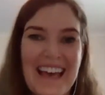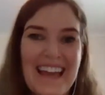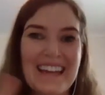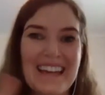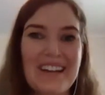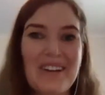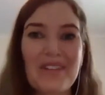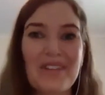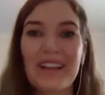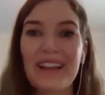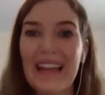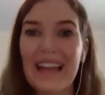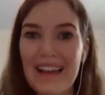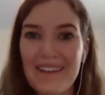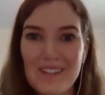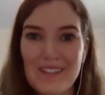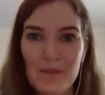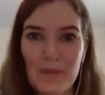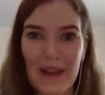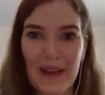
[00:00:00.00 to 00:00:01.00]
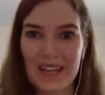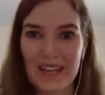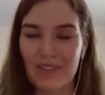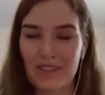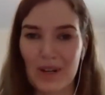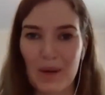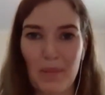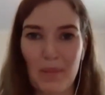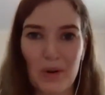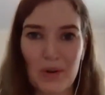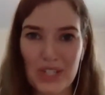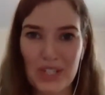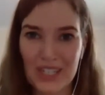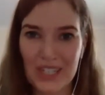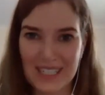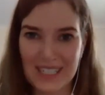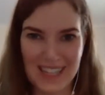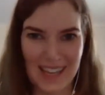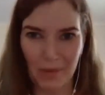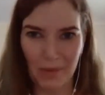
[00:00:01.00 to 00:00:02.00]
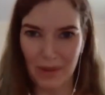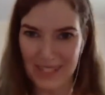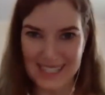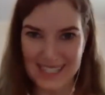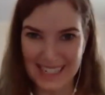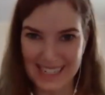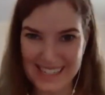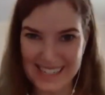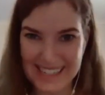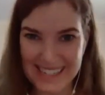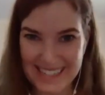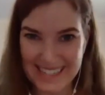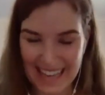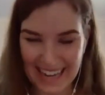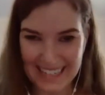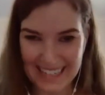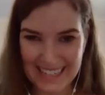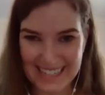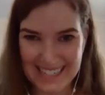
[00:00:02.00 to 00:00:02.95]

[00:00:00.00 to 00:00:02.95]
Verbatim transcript: you know, the lifespan of an emotion is like what, 60 seconds,